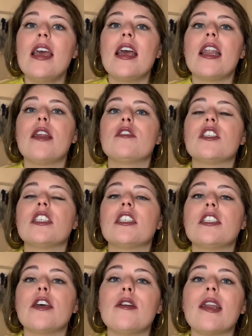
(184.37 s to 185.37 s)
and it was just
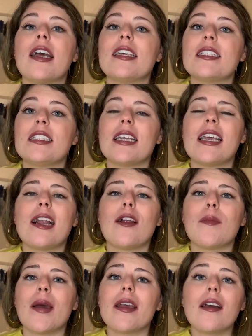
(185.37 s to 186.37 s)
so nice to get out of
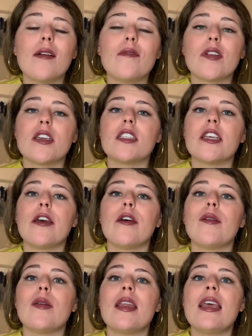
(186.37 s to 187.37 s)
my comfort
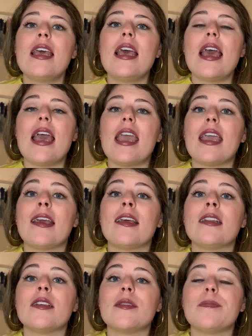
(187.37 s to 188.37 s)
zone
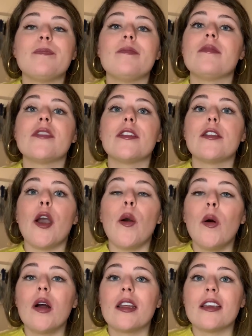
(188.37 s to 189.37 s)
and go
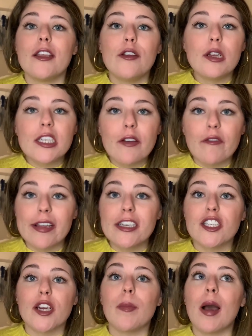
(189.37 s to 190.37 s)
on a huge
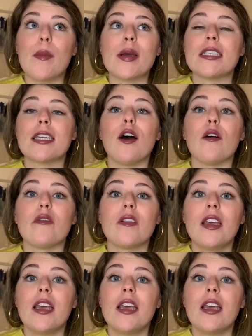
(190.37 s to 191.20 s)
adventure by myself.